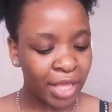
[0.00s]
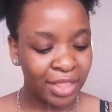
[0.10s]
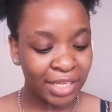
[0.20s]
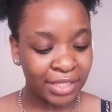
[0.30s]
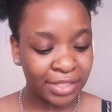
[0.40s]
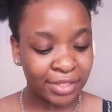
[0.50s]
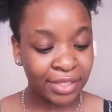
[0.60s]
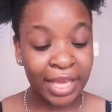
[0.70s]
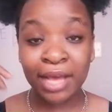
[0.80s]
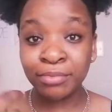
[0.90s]
There's
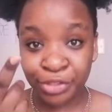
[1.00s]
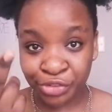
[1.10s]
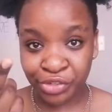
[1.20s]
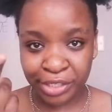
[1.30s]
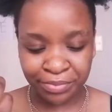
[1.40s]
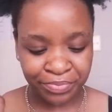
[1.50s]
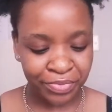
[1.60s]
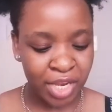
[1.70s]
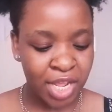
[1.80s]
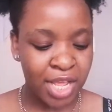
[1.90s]
chemistry.
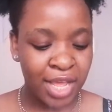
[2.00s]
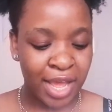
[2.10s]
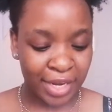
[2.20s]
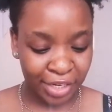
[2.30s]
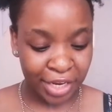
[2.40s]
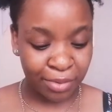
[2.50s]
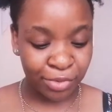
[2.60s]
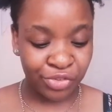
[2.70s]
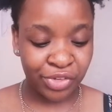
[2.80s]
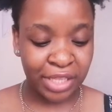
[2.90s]
Under
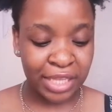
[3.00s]
chemistry,